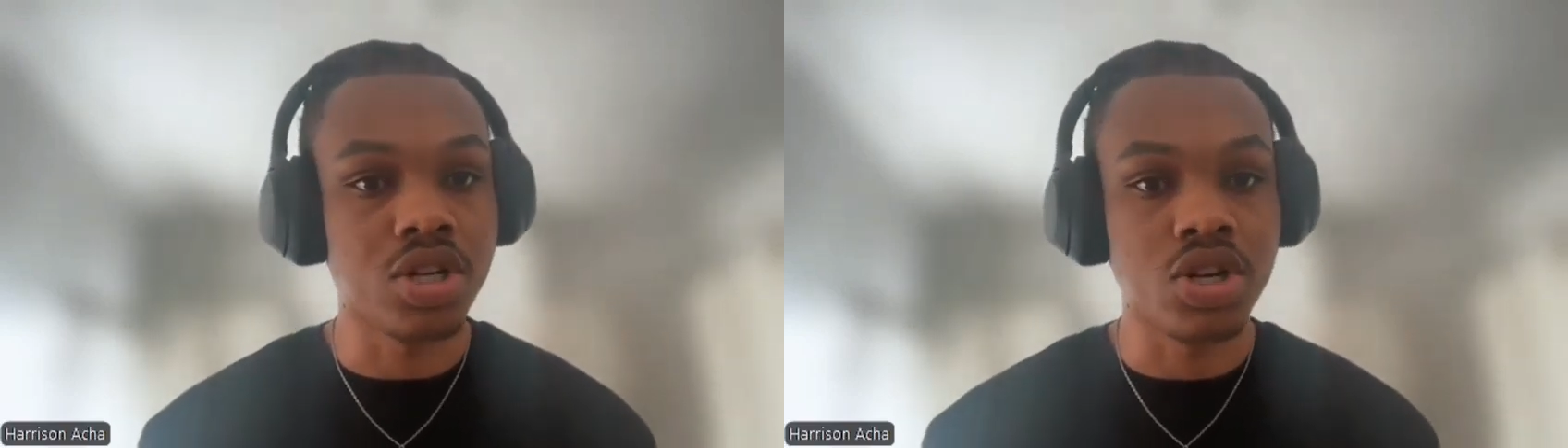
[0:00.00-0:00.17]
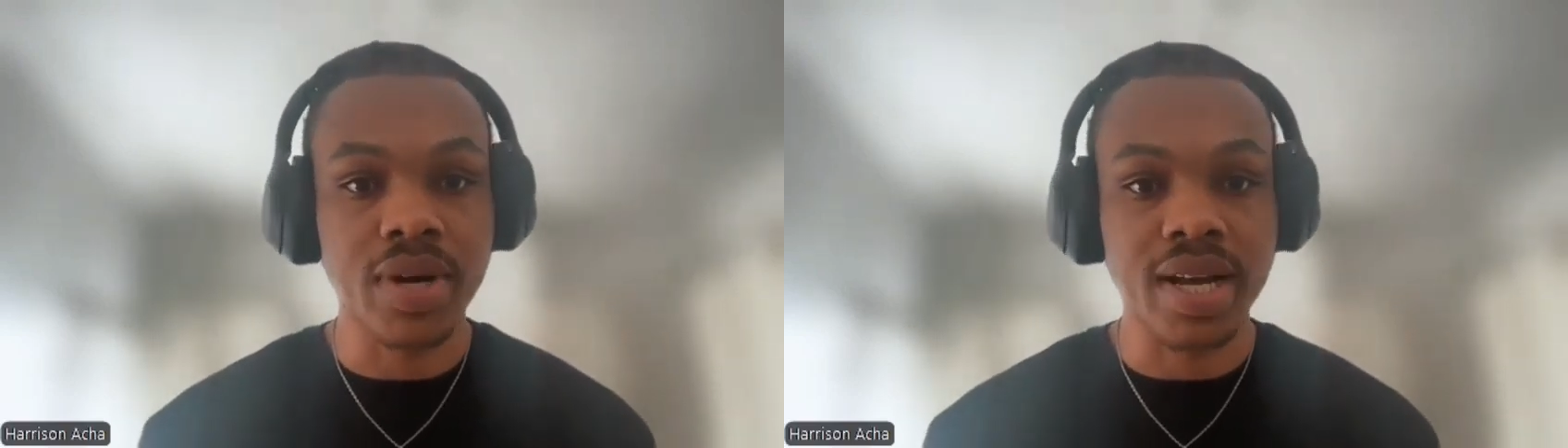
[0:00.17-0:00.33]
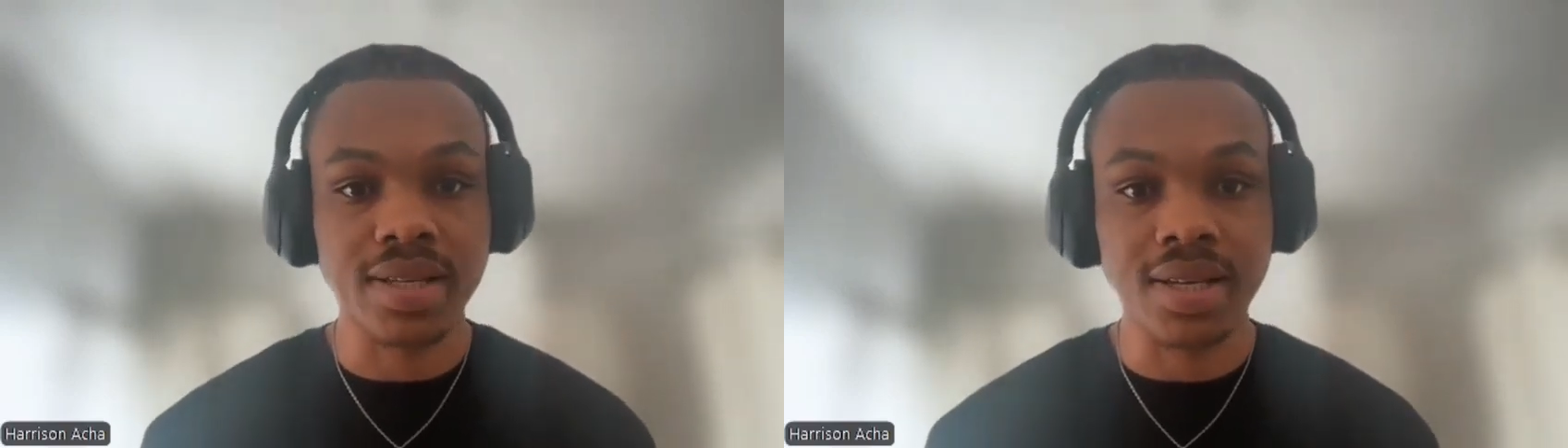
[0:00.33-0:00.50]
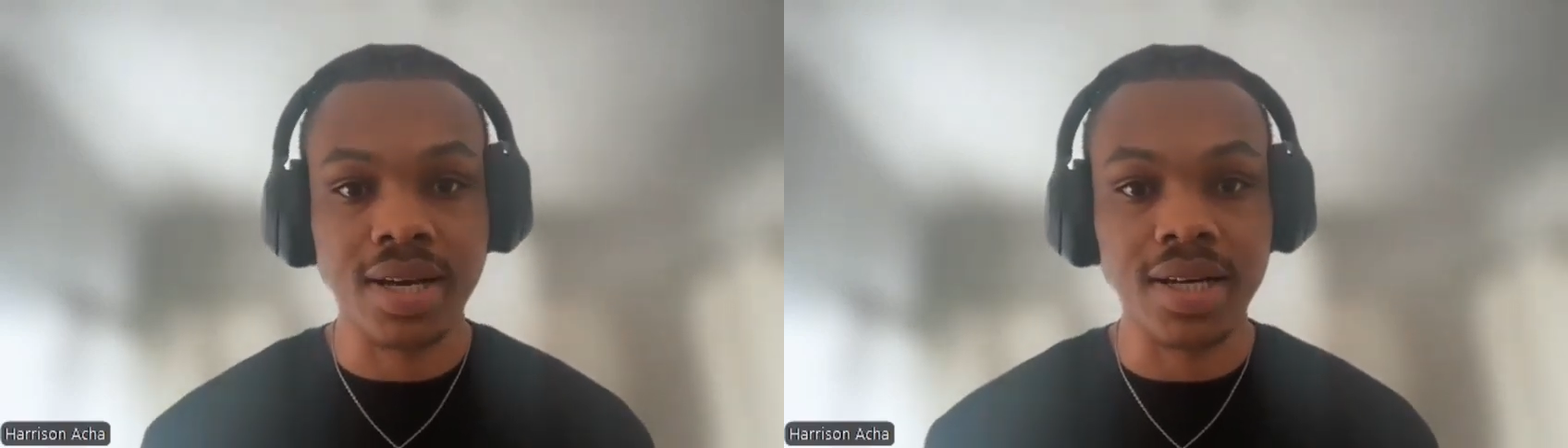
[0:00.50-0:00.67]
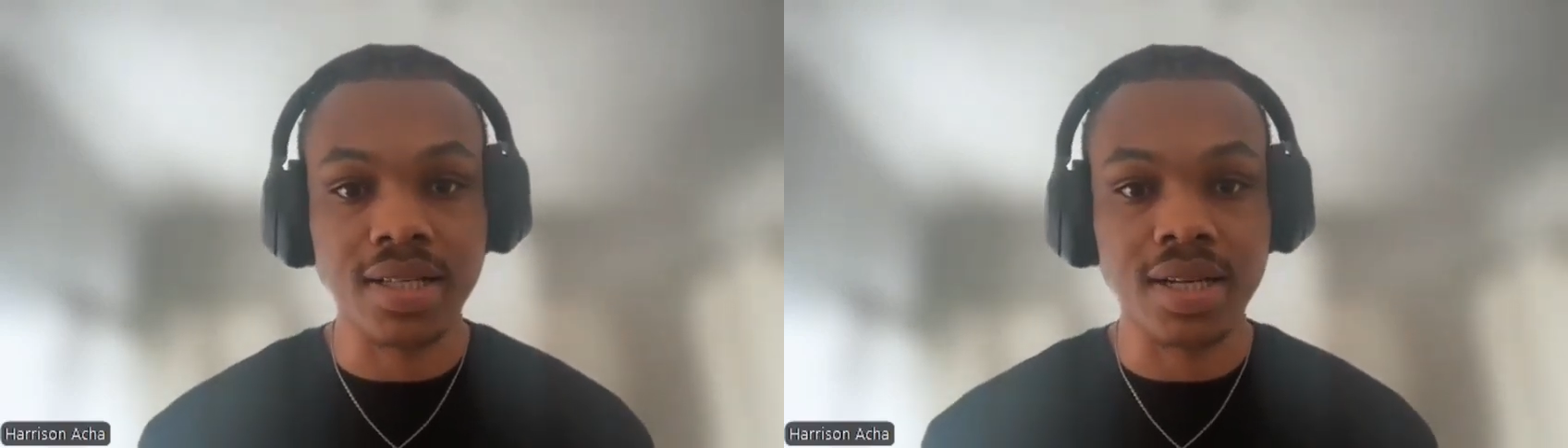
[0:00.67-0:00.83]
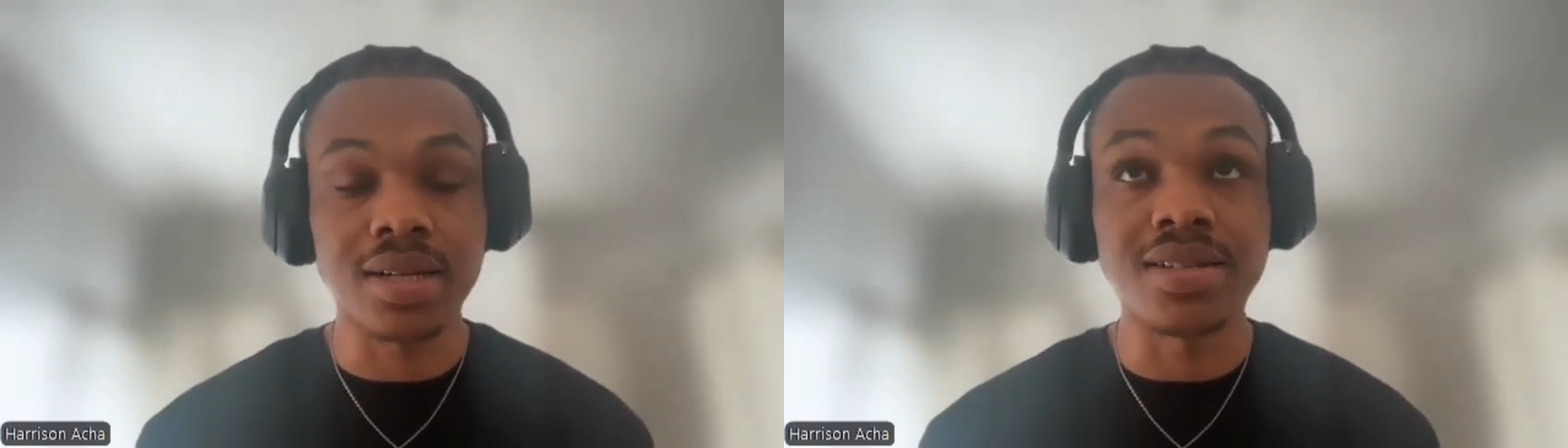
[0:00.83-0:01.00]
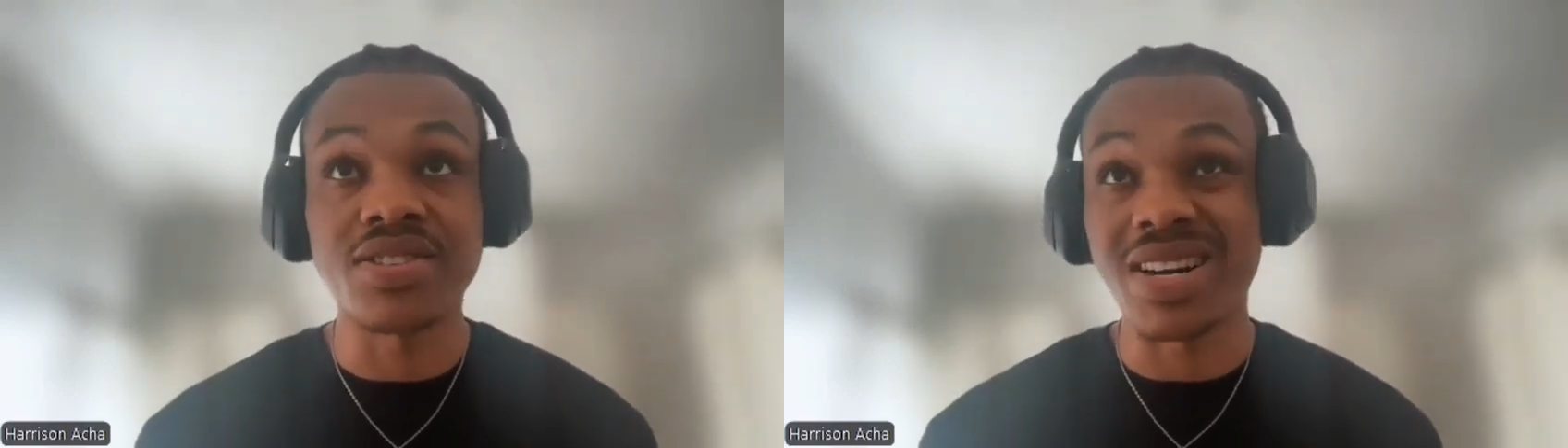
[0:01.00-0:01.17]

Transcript: you know exciting and